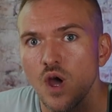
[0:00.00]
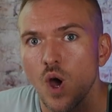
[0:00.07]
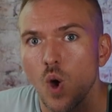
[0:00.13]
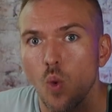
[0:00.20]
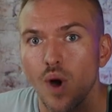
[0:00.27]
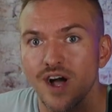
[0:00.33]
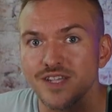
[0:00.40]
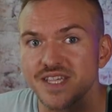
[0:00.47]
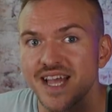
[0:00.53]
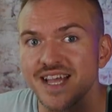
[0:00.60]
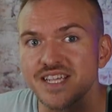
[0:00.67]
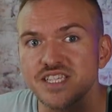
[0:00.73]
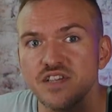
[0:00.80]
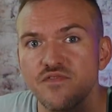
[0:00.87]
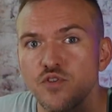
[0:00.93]
Whilst
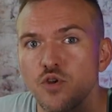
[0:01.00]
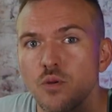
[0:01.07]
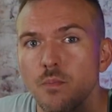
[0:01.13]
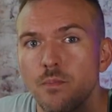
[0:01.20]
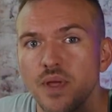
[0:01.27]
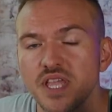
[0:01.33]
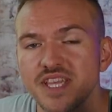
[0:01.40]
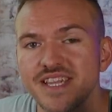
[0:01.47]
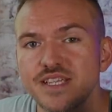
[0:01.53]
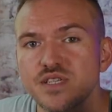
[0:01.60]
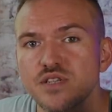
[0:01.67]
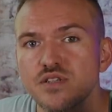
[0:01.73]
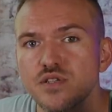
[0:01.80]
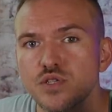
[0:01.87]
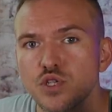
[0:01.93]
active, your
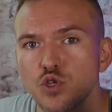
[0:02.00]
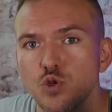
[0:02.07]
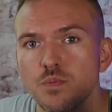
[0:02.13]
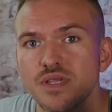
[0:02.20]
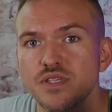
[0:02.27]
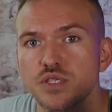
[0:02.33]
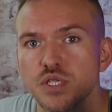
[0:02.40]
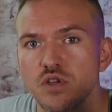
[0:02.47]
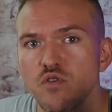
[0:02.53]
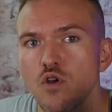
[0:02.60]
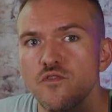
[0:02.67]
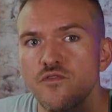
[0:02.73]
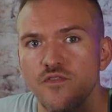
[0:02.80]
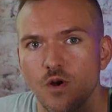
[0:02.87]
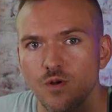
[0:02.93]
abilities consume
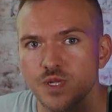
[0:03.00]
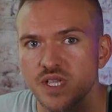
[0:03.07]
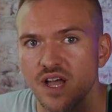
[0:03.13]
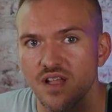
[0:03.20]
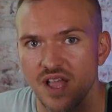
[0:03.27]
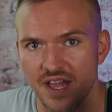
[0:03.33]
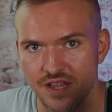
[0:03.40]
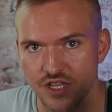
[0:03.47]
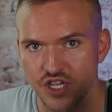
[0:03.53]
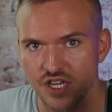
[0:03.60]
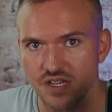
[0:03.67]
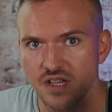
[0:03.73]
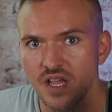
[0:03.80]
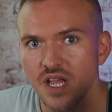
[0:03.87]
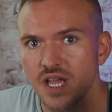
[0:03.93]
0 Foxtail
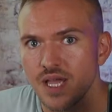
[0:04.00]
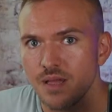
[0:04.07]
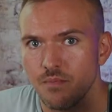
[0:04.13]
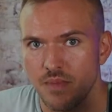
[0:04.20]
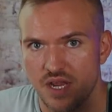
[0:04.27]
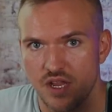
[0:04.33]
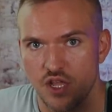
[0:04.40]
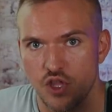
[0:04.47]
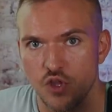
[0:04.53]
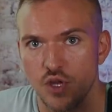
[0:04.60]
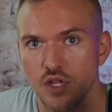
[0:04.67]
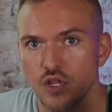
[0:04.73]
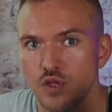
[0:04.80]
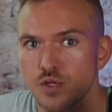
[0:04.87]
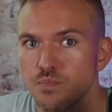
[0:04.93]
energy, meaning you
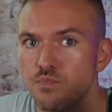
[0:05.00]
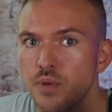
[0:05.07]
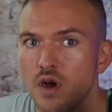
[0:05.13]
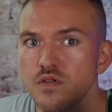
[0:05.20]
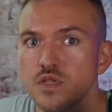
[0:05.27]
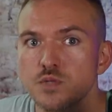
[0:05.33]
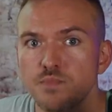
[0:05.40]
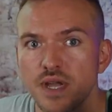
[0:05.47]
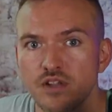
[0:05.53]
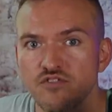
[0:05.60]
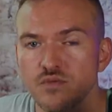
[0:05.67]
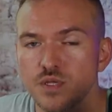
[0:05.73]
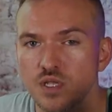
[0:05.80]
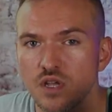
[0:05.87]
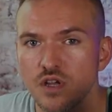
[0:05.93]
can use both
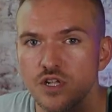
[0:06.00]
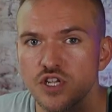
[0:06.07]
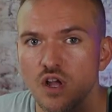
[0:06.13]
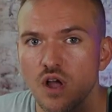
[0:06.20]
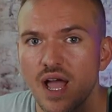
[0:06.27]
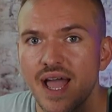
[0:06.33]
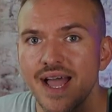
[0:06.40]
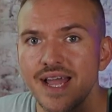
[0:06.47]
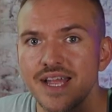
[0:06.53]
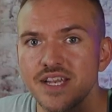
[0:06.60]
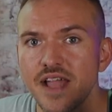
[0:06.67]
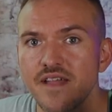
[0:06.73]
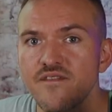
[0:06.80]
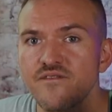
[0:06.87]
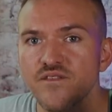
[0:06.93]
Spectral Surge
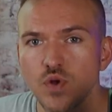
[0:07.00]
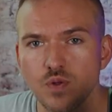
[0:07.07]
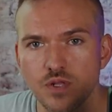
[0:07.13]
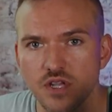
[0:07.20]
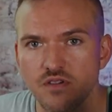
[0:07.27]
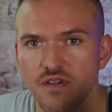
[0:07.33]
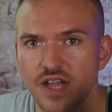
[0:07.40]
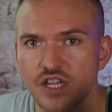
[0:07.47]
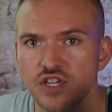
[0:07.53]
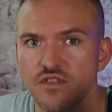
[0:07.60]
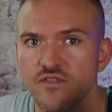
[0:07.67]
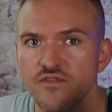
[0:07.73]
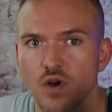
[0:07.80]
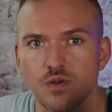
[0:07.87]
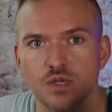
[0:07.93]
and a full
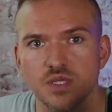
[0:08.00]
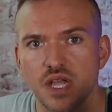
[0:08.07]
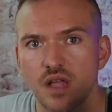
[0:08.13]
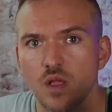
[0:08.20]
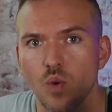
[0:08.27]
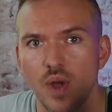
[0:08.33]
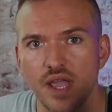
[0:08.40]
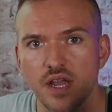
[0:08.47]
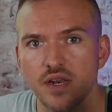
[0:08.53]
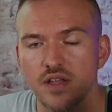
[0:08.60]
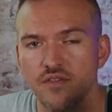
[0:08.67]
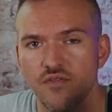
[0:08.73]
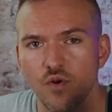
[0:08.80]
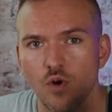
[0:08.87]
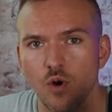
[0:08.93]
duration Foxtail
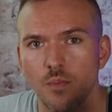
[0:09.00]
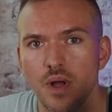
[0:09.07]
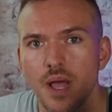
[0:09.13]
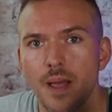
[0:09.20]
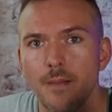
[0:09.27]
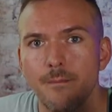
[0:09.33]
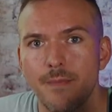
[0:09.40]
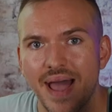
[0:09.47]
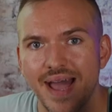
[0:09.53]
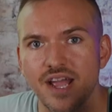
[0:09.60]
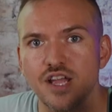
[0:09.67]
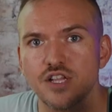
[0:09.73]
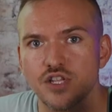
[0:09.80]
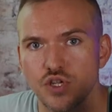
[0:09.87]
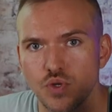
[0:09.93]
Awakening form
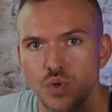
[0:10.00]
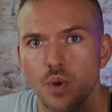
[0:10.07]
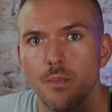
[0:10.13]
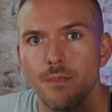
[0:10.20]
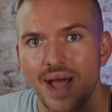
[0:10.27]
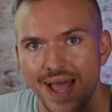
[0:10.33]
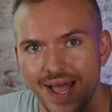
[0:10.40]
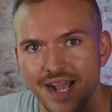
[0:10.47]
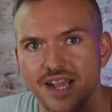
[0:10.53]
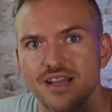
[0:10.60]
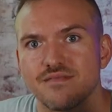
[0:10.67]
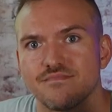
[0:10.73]
back to back.